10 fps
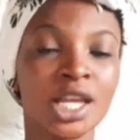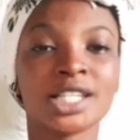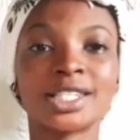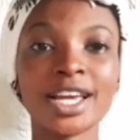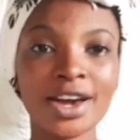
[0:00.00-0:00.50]

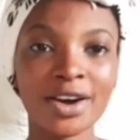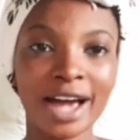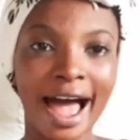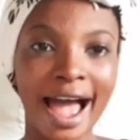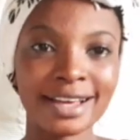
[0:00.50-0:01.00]
So you
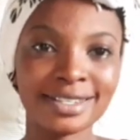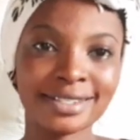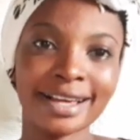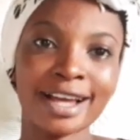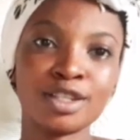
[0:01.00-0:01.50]

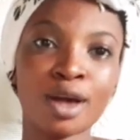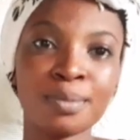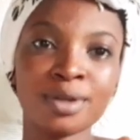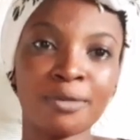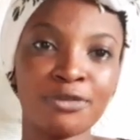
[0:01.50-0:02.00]
guys, a
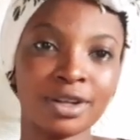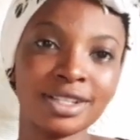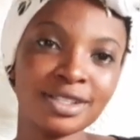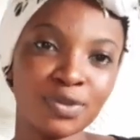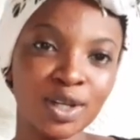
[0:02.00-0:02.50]
thumbs up for
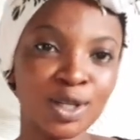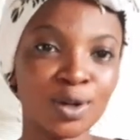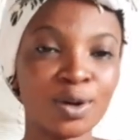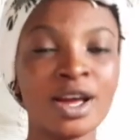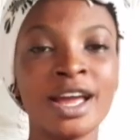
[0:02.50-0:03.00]
this
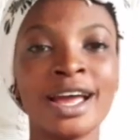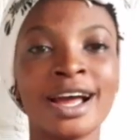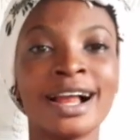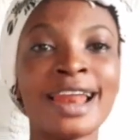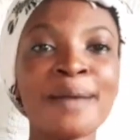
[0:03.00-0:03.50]
video.
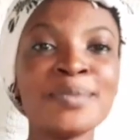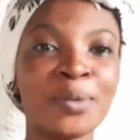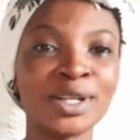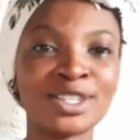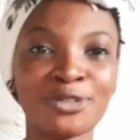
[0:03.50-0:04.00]
Let me
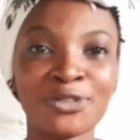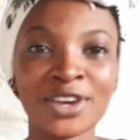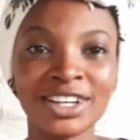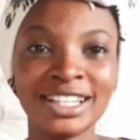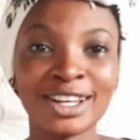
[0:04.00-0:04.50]
know what you
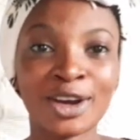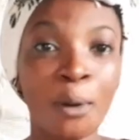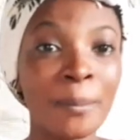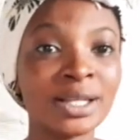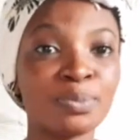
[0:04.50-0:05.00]
feel in the
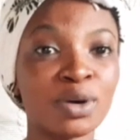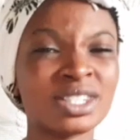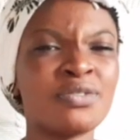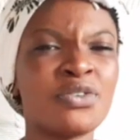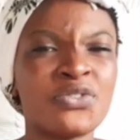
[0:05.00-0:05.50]
comment
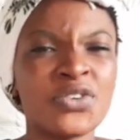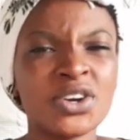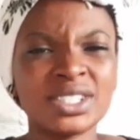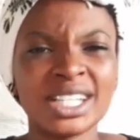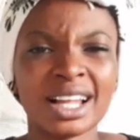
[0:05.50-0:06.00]
box. If you
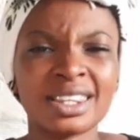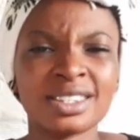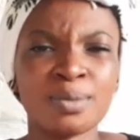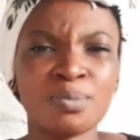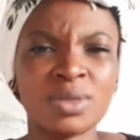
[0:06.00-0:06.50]
feel there are
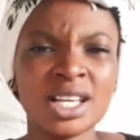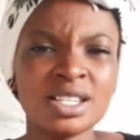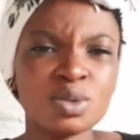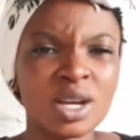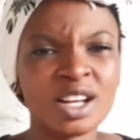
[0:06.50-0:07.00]
some
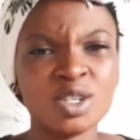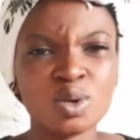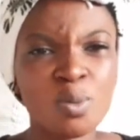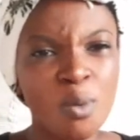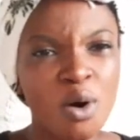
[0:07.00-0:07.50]
things we can
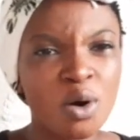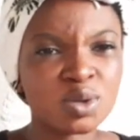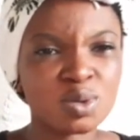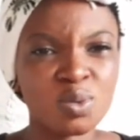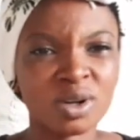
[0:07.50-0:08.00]
do
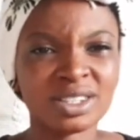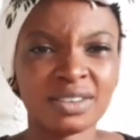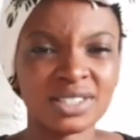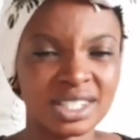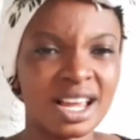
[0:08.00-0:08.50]
more to what
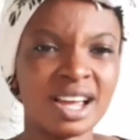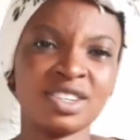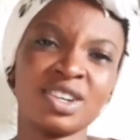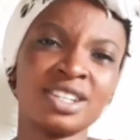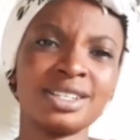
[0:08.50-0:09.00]
I've
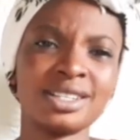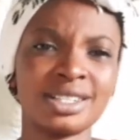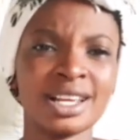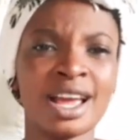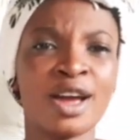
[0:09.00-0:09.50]
said, you can
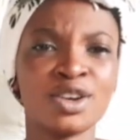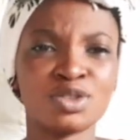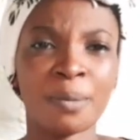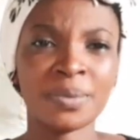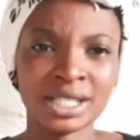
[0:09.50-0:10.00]
just
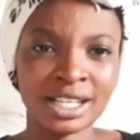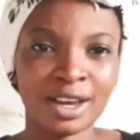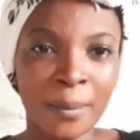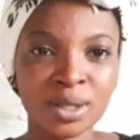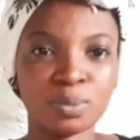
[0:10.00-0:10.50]
drop it in the
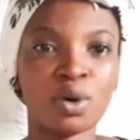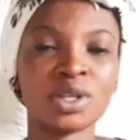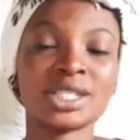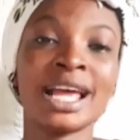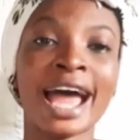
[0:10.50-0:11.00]
comment
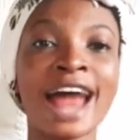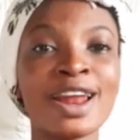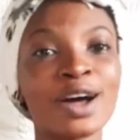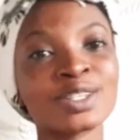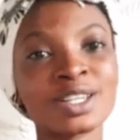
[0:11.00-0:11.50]
box,
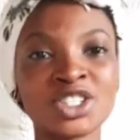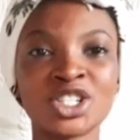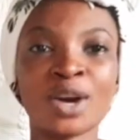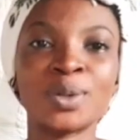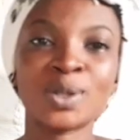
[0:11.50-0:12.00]
and also
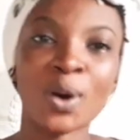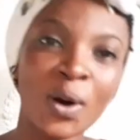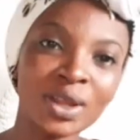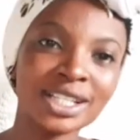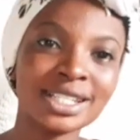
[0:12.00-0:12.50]
share with
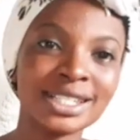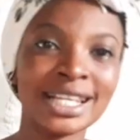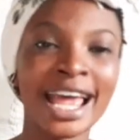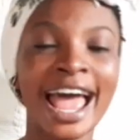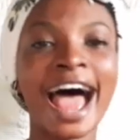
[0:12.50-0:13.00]

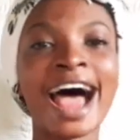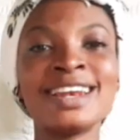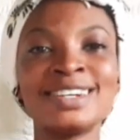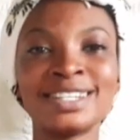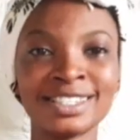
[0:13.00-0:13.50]
others.
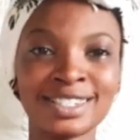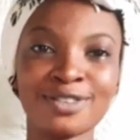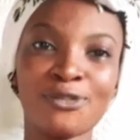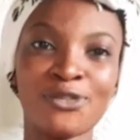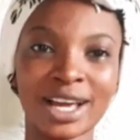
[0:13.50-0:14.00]
And don't
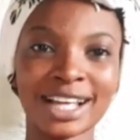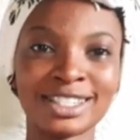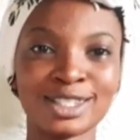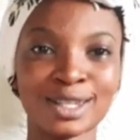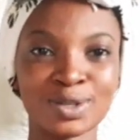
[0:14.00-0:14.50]

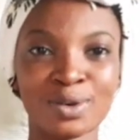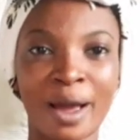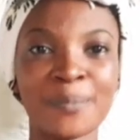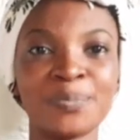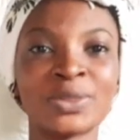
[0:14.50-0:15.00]
forget to
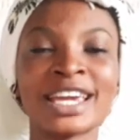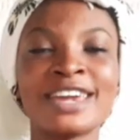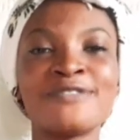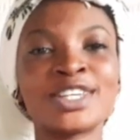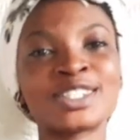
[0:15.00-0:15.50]
subscribe
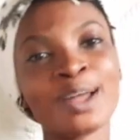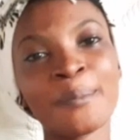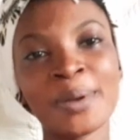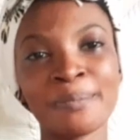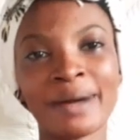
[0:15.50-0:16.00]
if you're
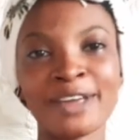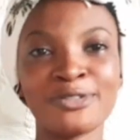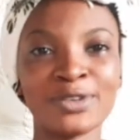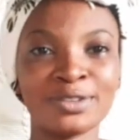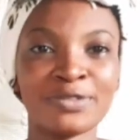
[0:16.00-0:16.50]
stopping by
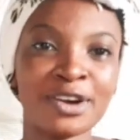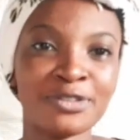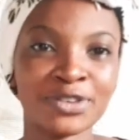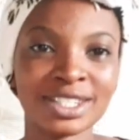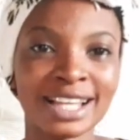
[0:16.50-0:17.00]
for the very
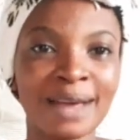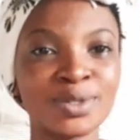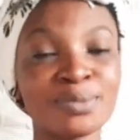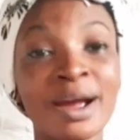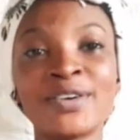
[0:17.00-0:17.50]
first time.
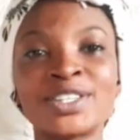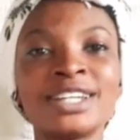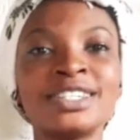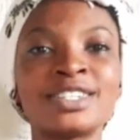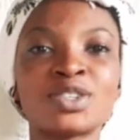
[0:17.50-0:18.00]
To my
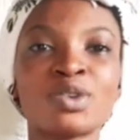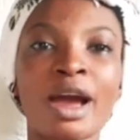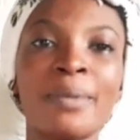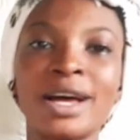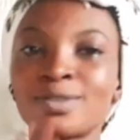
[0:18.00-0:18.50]
returning
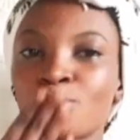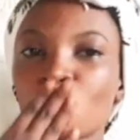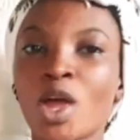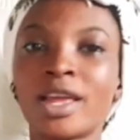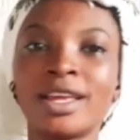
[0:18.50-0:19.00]
subscribers,
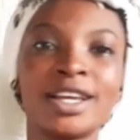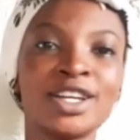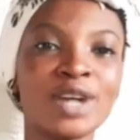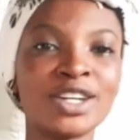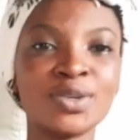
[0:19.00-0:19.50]

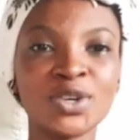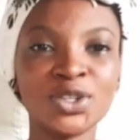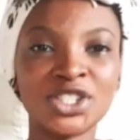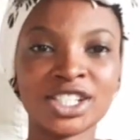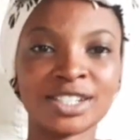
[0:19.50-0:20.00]
you're the
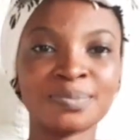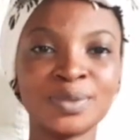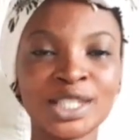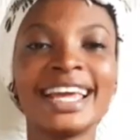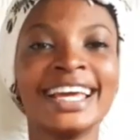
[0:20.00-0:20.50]
real G.
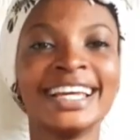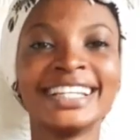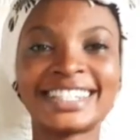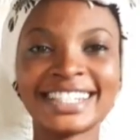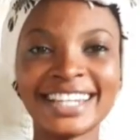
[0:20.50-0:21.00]

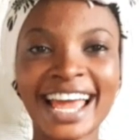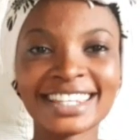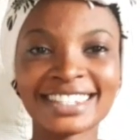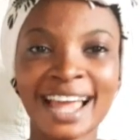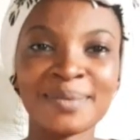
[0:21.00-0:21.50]
Till
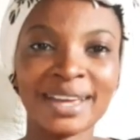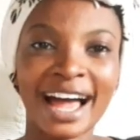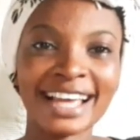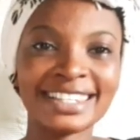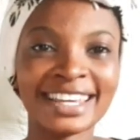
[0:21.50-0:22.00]
next time,
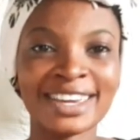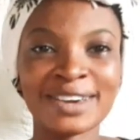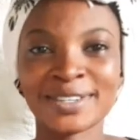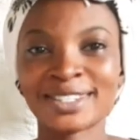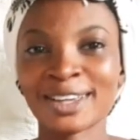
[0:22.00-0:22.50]
guys, take
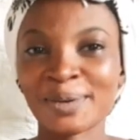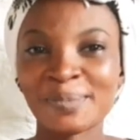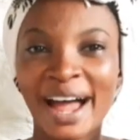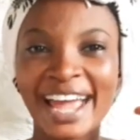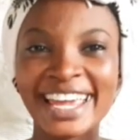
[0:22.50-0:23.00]
care of yourself.
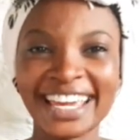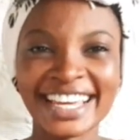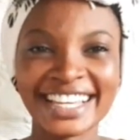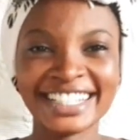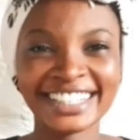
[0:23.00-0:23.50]
Bye.